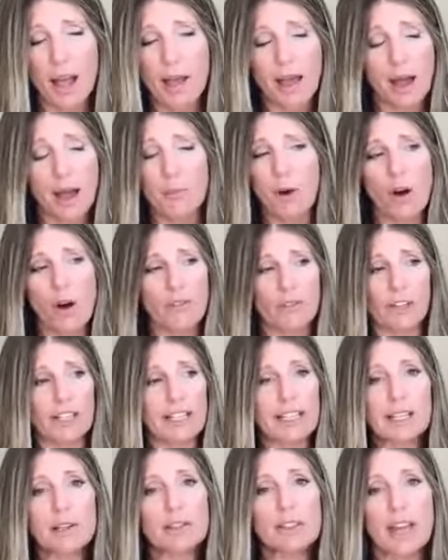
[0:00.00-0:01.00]
I'm all for
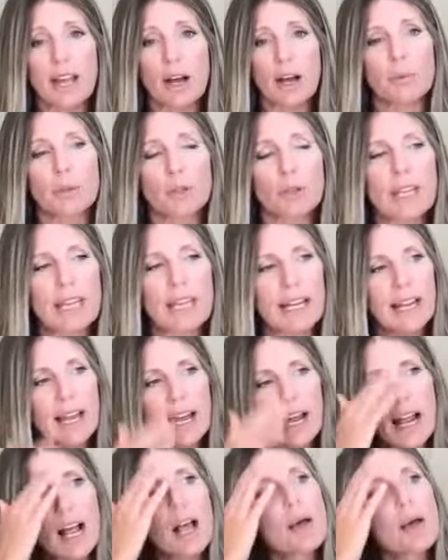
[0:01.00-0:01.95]
getting the help you need.